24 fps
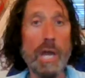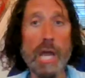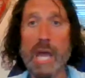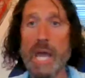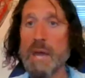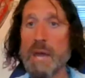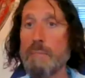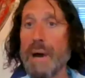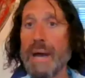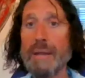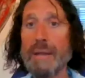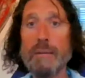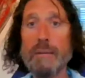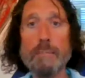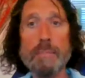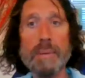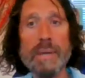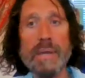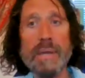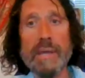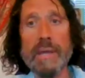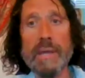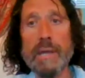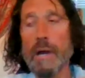It might
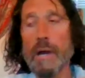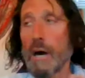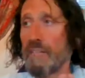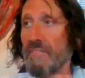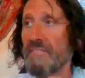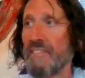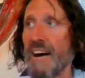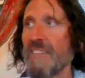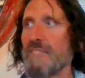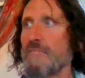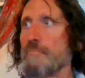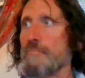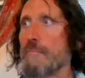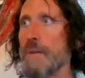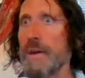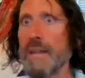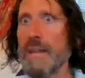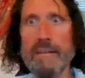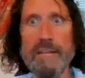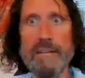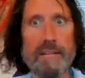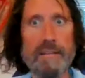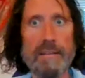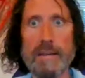be a
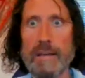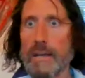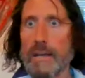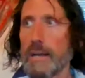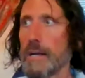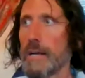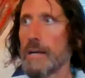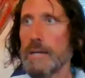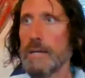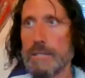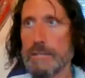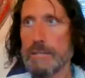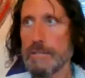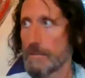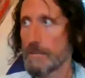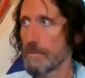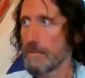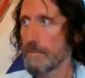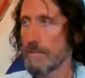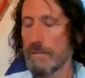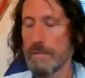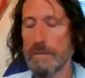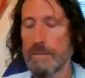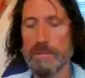five-minute
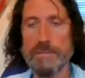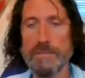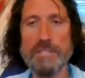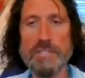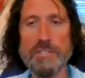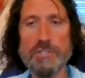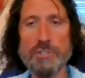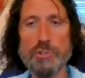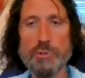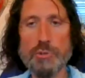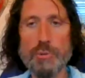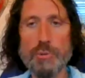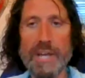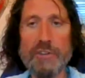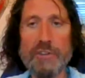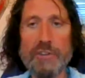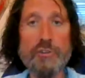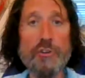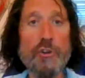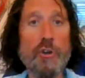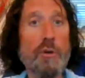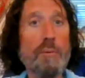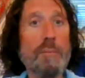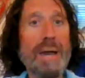
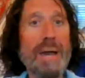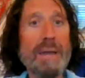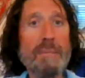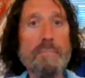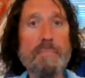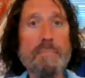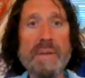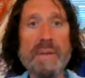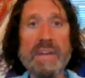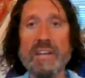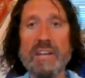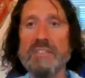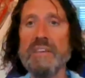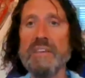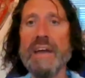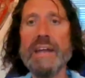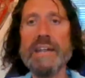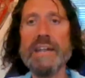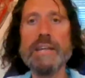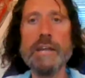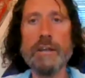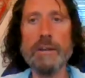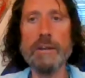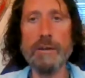situation, or it might be a
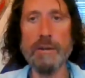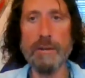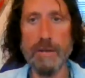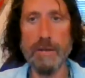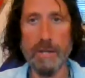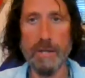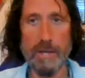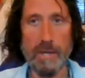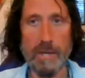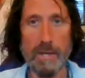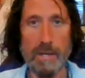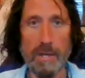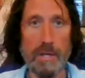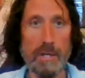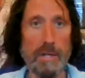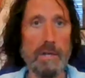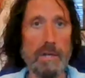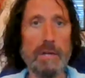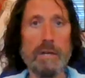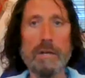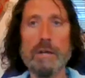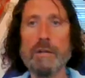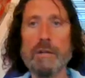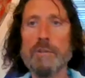ten-year,
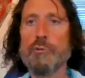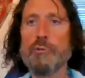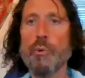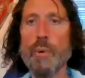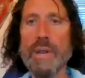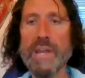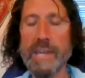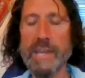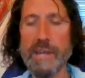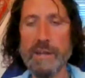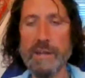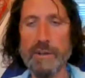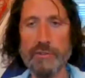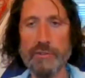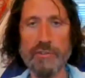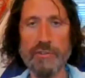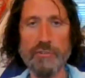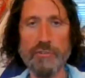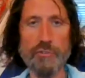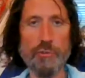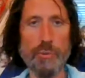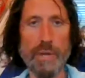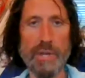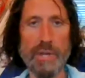twenty-year
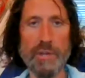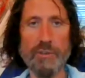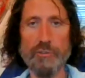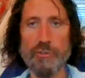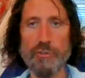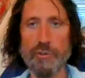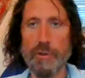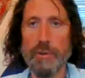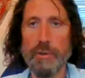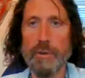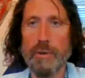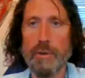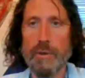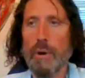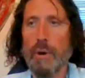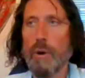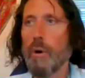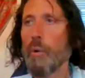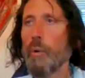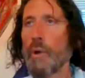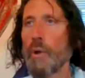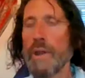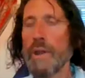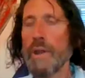situation.
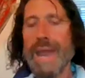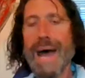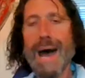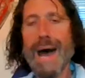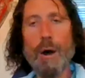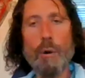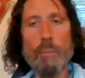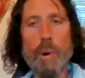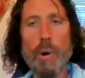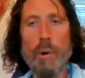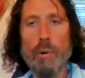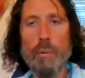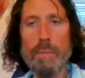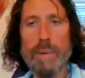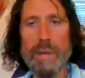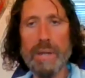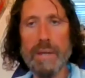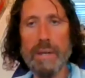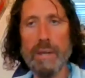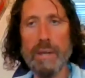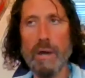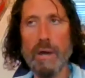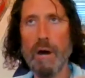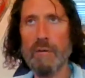Or a now
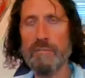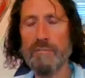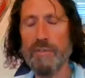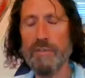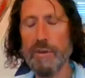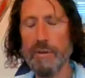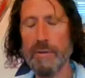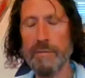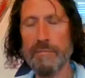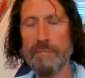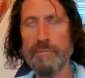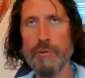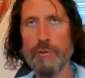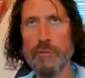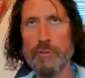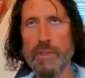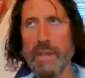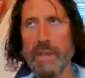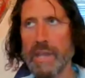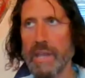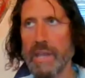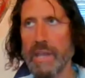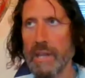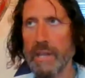moment of, if you're
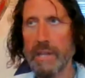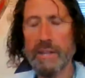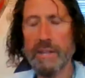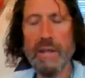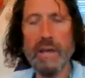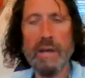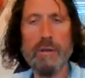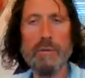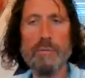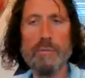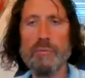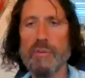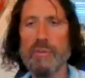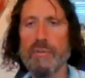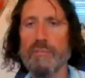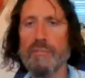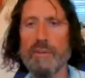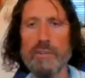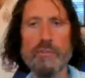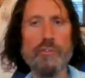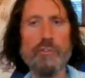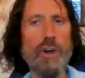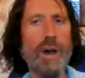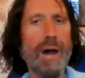thinking in terms of
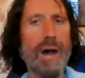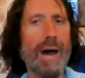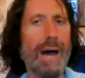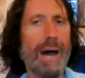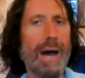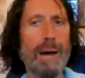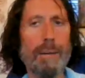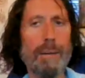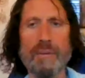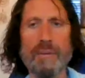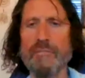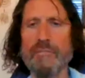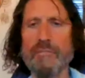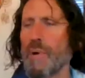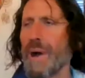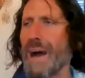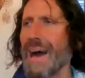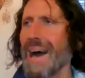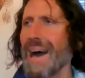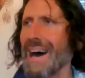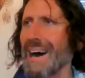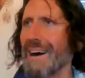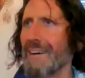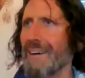a job, if you
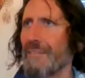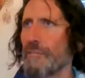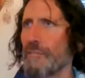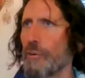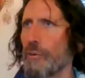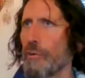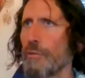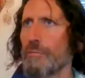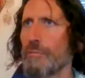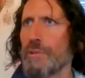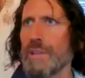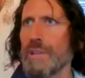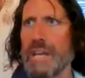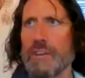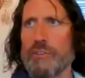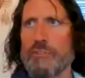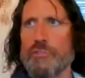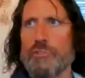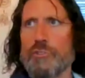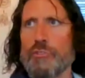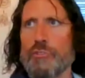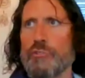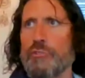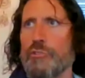have, or a
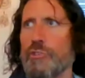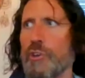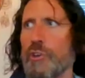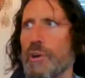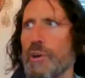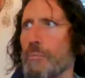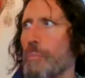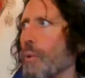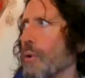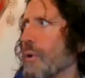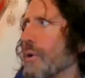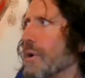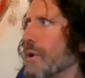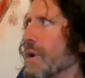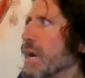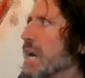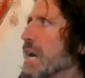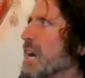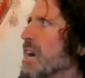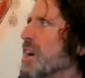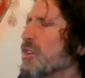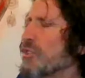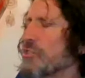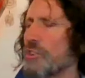relationship, or
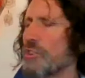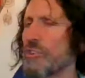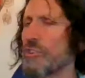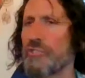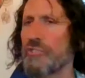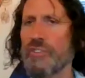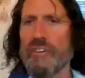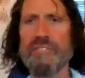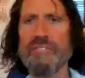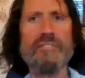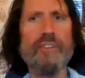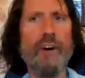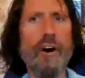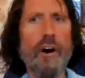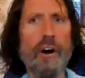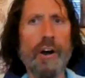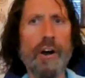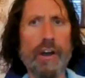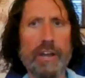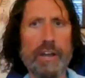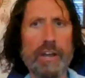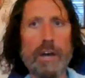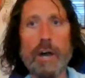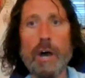just a
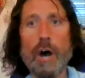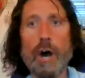funk.